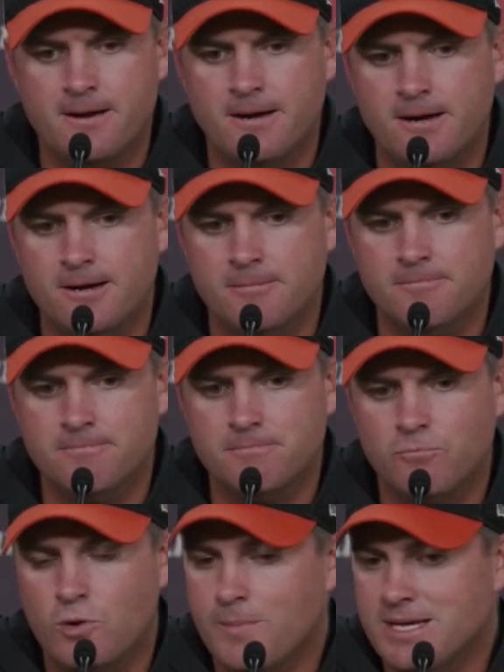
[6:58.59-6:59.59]
Um,
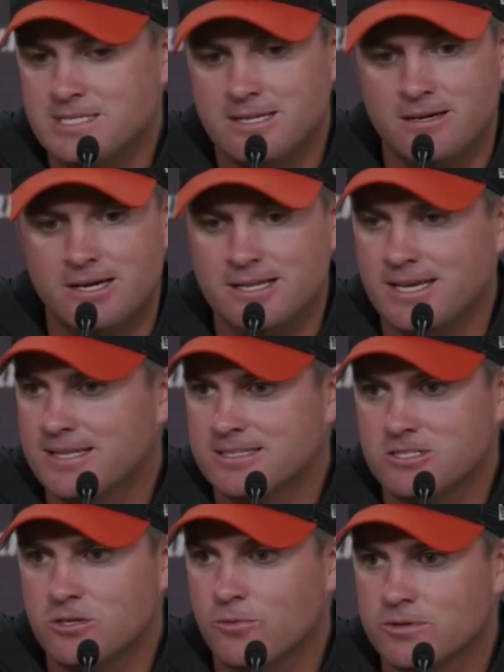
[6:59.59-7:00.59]
we may see a lot of that
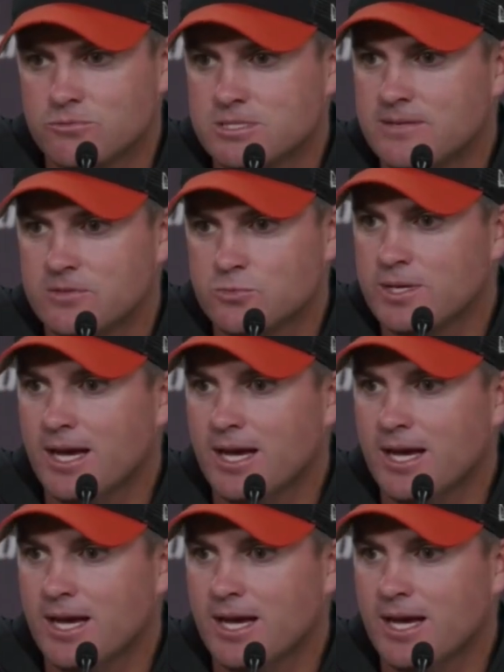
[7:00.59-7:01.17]
this year with the receivers we